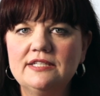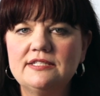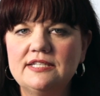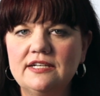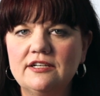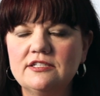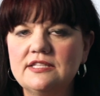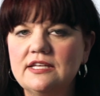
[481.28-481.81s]

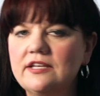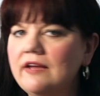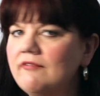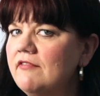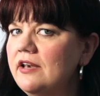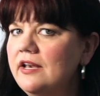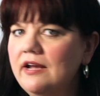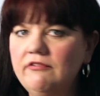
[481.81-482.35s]
singers that have
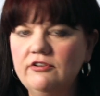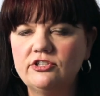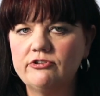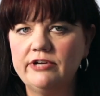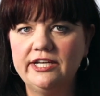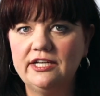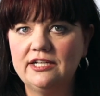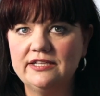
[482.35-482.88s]
never
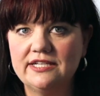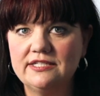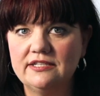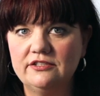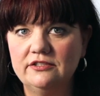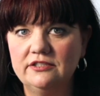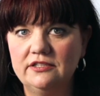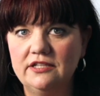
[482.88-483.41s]
trained
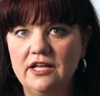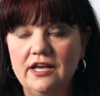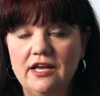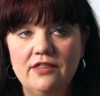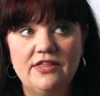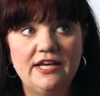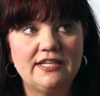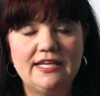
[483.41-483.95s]
classical
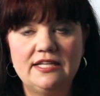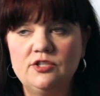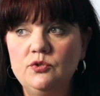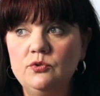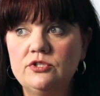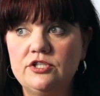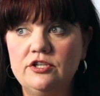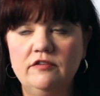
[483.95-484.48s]
that can
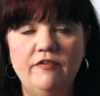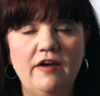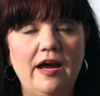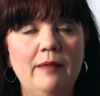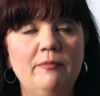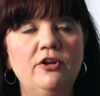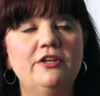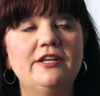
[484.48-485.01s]
do stuff
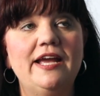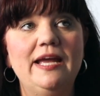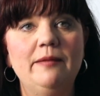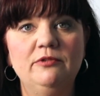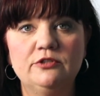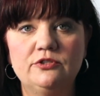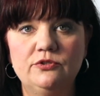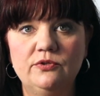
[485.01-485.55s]
I'm not
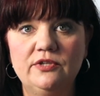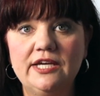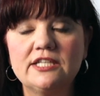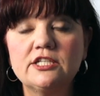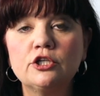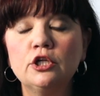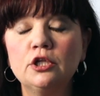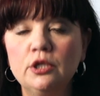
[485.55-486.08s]
able to
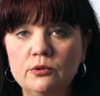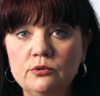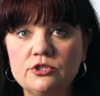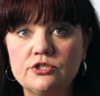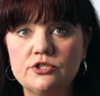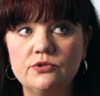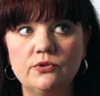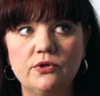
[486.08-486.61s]
get
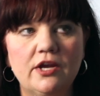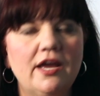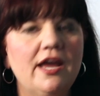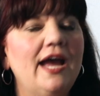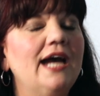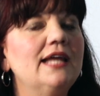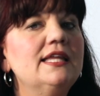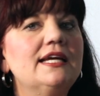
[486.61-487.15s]
close to.
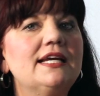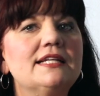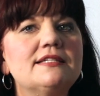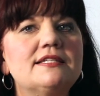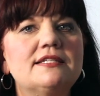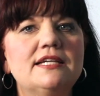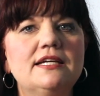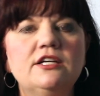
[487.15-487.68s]
And they can
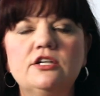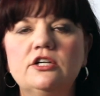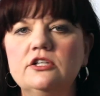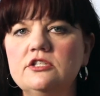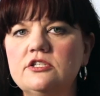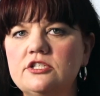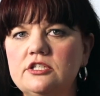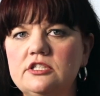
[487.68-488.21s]
sing
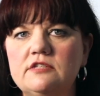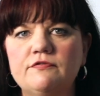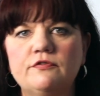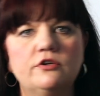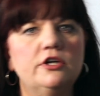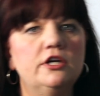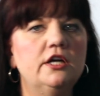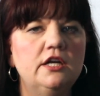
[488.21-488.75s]
concerts
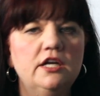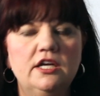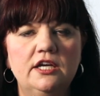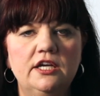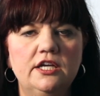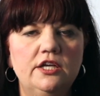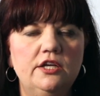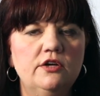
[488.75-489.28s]
for,
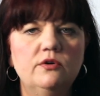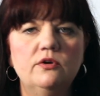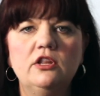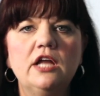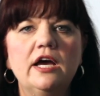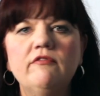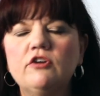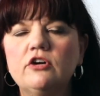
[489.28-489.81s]
you know,
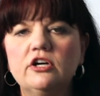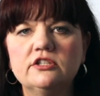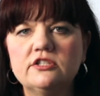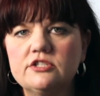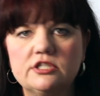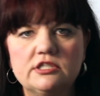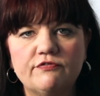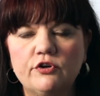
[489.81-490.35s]
live
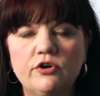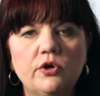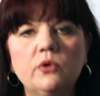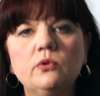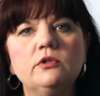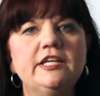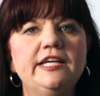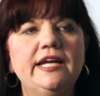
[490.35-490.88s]
concerts for a
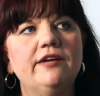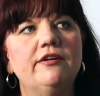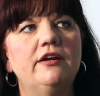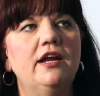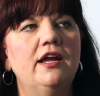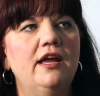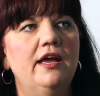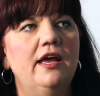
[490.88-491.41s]
whole
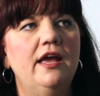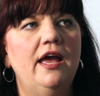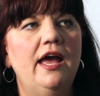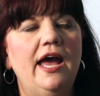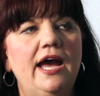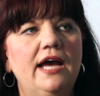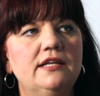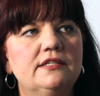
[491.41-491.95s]
year
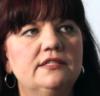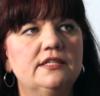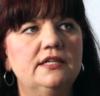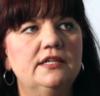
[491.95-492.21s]
and